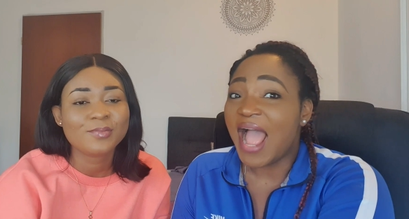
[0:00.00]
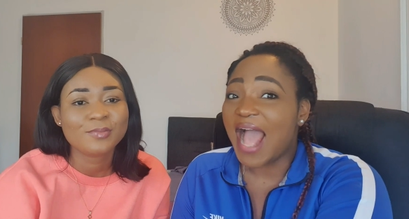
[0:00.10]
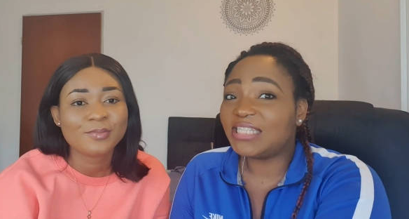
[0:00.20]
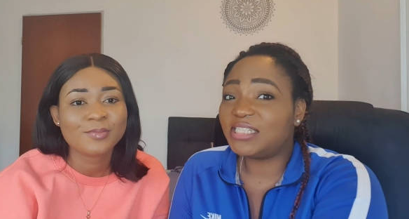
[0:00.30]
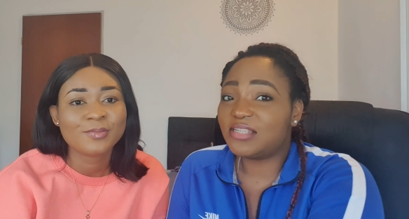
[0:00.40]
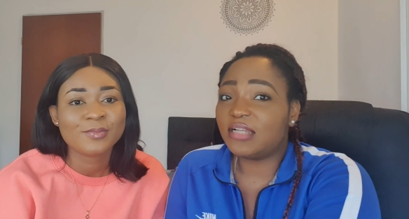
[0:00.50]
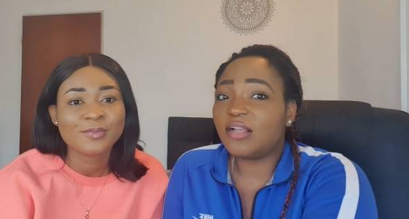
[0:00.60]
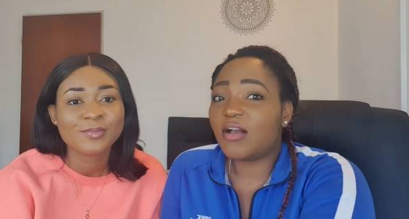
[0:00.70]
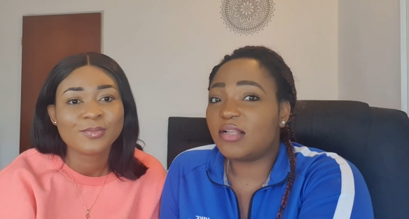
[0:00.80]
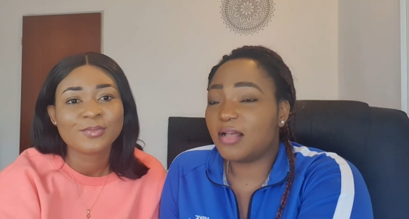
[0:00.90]
Speaker 1: and she's
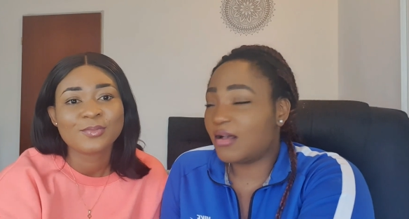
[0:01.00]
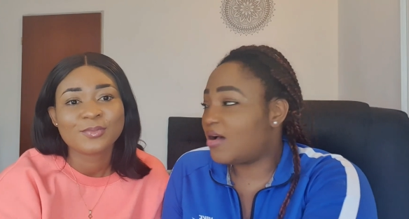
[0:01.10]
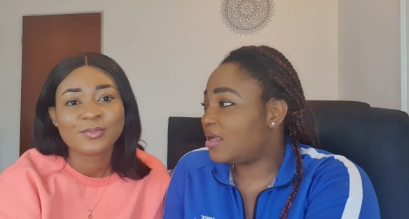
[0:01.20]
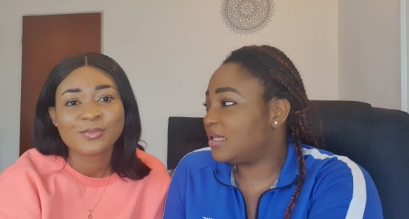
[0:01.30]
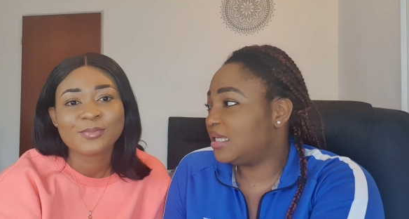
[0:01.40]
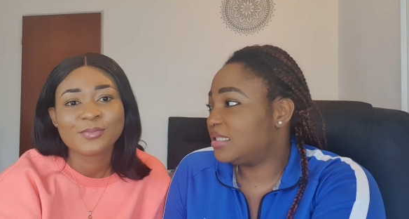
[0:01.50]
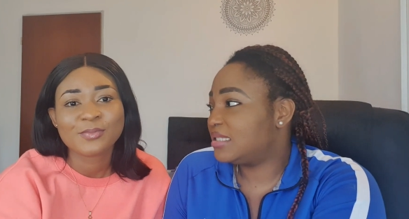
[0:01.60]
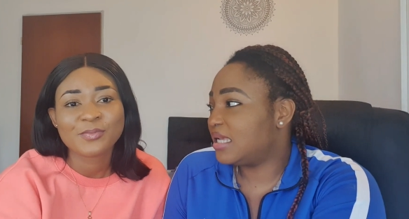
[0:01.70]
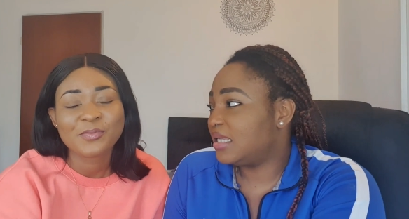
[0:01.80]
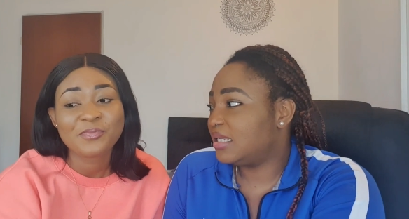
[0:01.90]
gonna call it
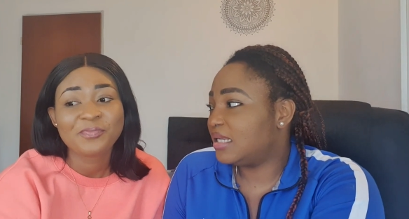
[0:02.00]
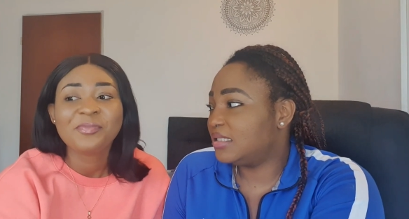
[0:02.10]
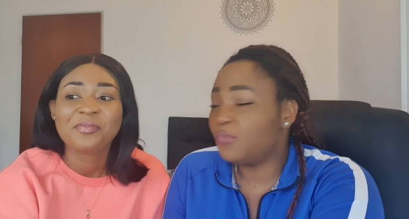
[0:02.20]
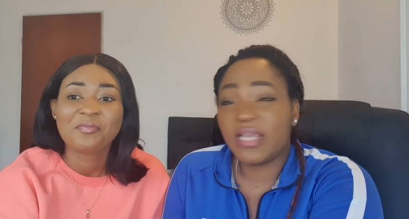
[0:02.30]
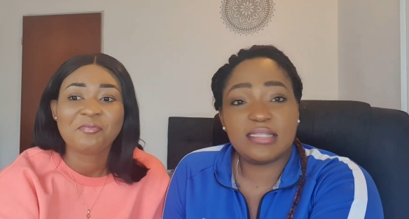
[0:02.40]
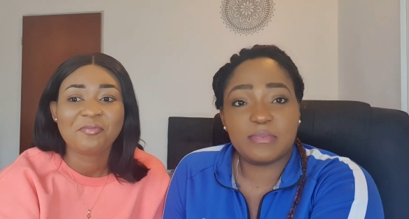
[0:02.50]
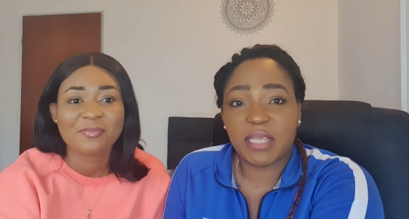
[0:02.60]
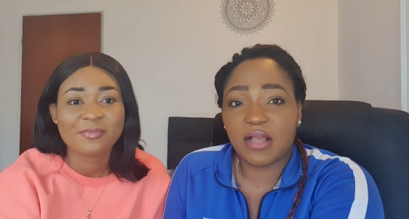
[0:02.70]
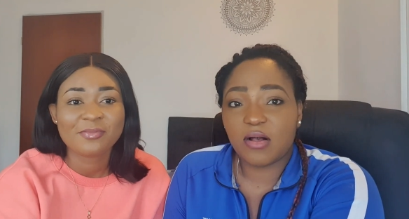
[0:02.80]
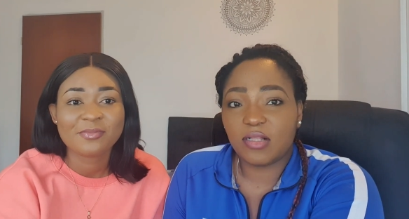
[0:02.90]
in the way it's
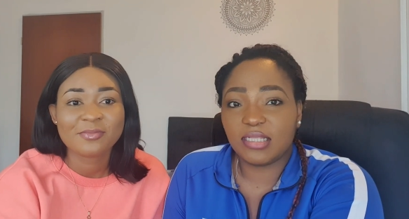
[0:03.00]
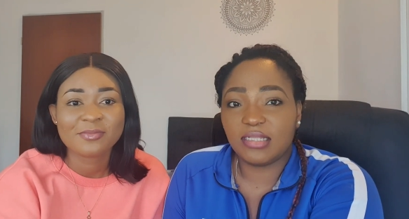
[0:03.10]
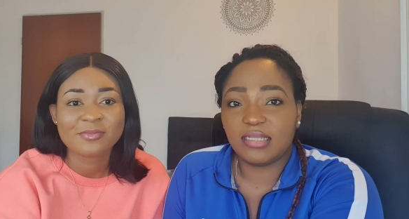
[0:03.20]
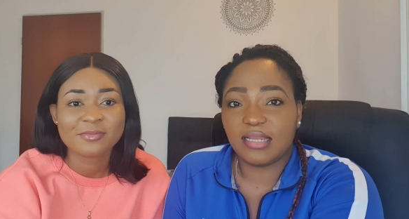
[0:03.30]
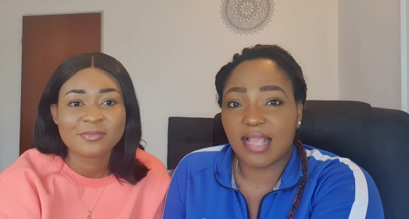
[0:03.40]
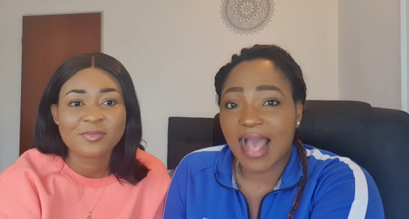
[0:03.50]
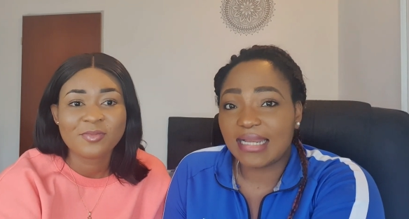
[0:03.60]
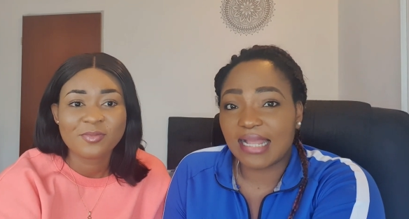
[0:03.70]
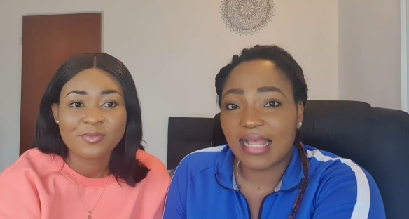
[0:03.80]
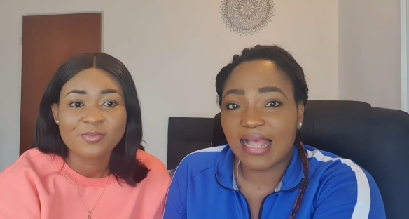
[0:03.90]
being called in
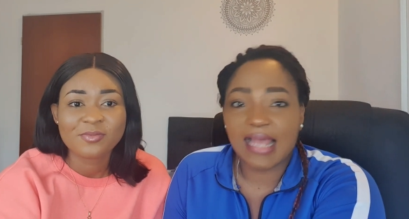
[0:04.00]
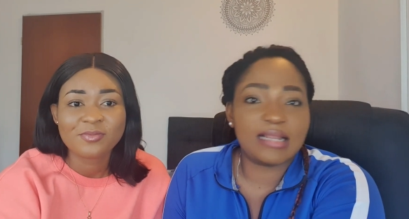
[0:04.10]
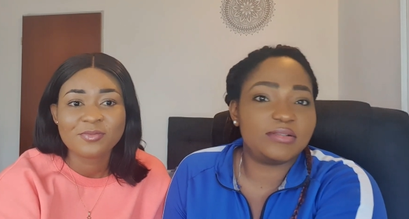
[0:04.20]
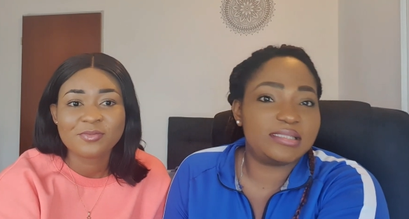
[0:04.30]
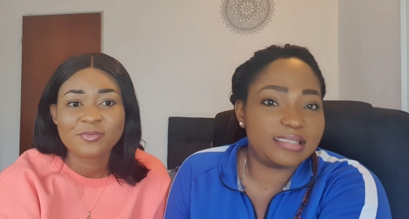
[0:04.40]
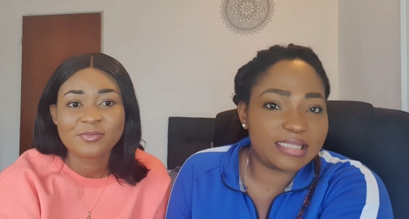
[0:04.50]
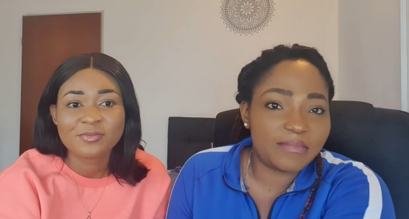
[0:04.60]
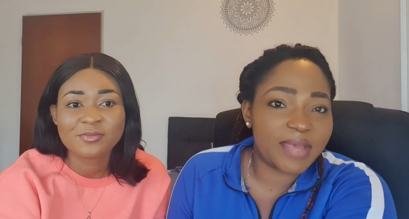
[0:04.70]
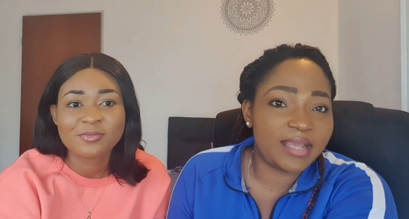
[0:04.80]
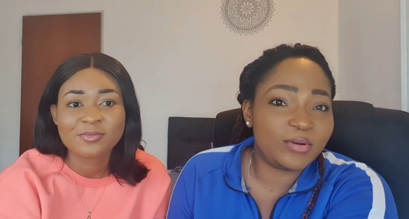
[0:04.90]
Ghana and I'll say
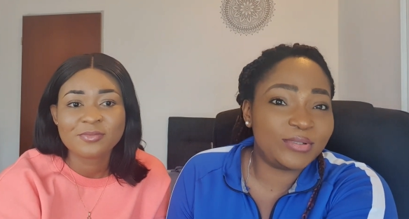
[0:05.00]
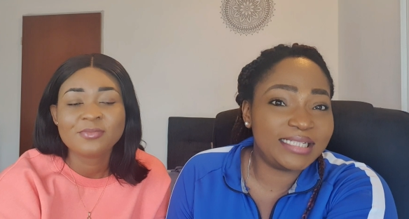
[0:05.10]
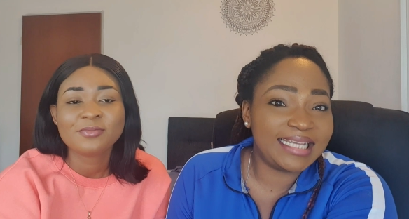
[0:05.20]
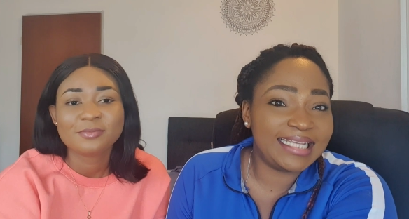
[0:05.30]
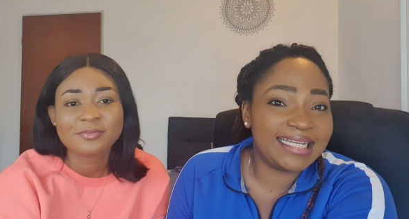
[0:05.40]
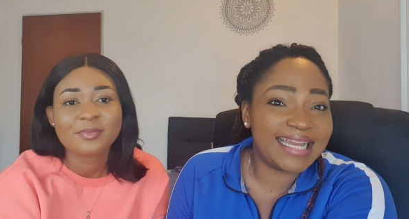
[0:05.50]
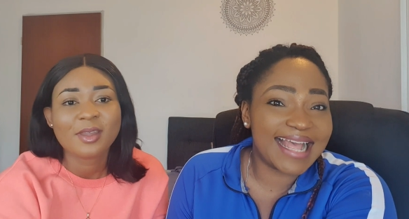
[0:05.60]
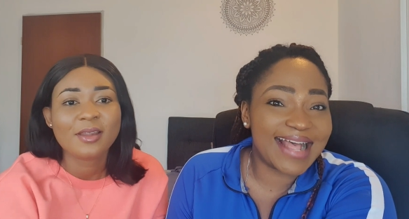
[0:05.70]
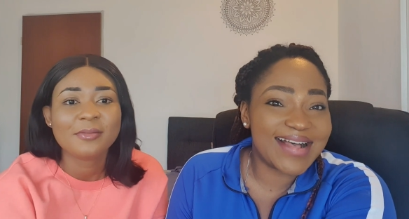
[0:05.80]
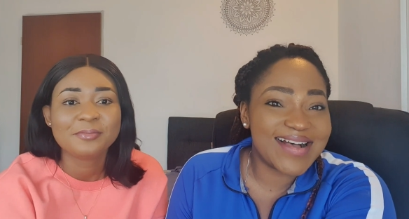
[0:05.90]
my own in
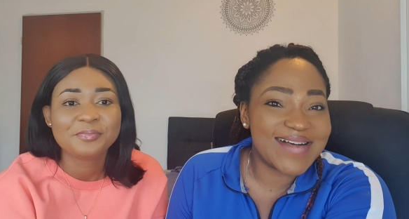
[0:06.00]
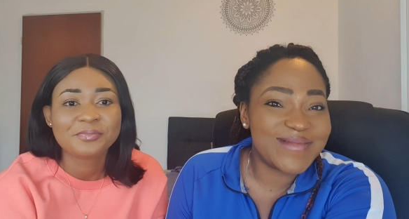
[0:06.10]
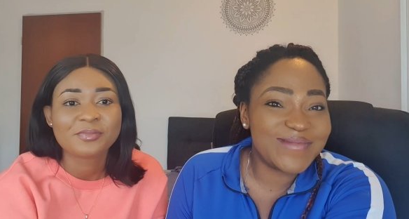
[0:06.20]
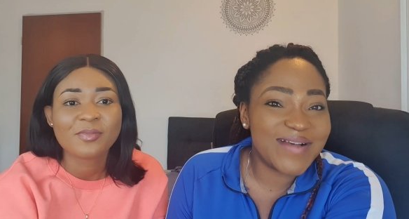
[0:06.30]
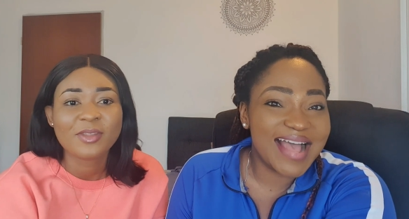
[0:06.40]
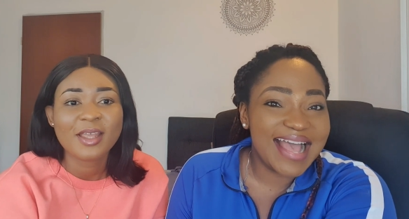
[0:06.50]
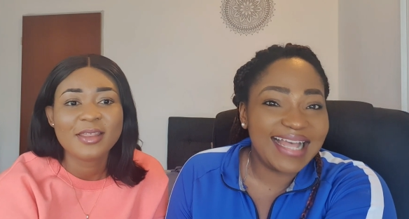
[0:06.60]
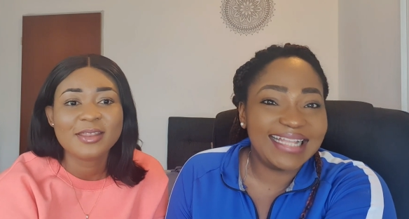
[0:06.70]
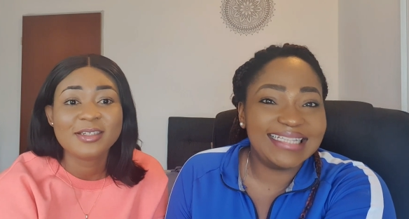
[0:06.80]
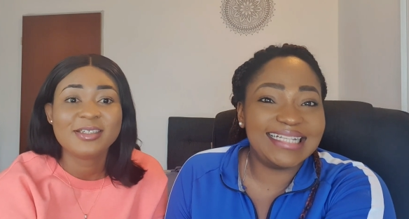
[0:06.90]
um
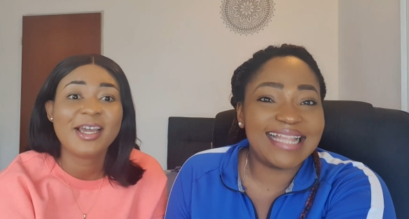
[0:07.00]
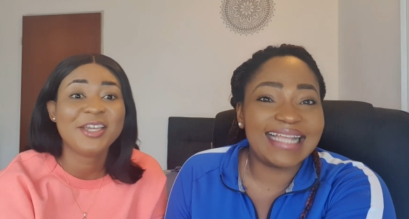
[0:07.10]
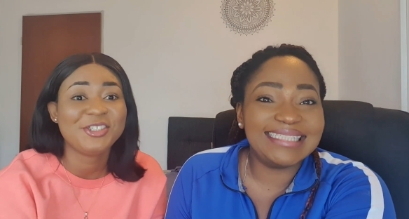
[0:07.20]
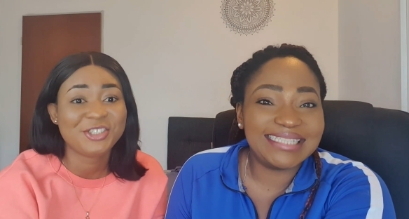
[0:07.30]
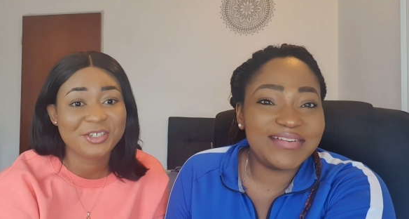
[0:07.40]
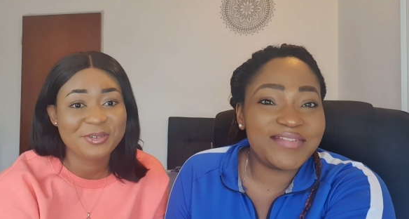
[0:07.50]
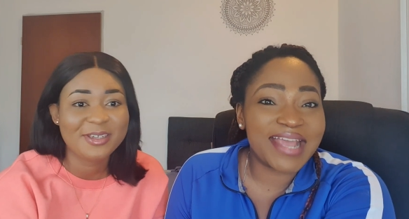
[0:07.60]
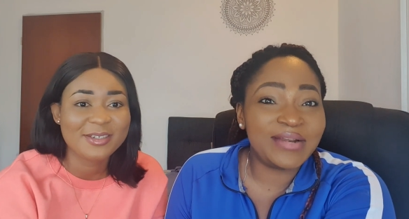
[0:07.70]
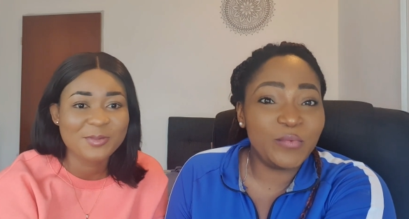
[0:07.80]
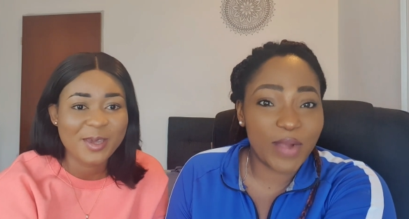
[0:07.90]
the
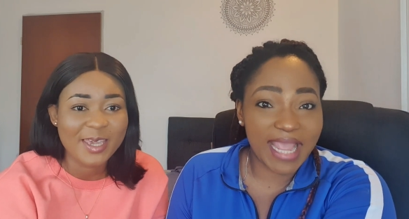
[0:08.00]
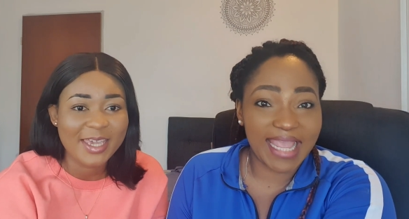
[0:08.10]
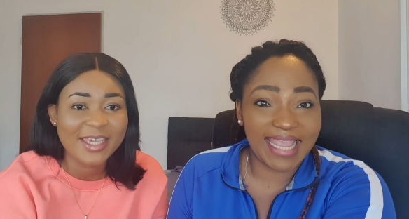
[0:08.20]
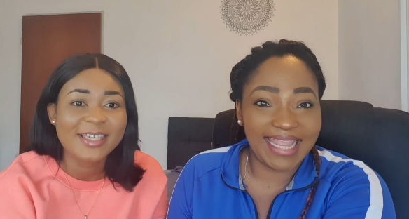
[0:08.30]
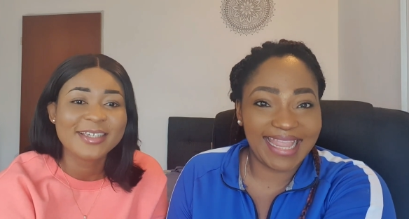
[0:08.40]
Nigerian way.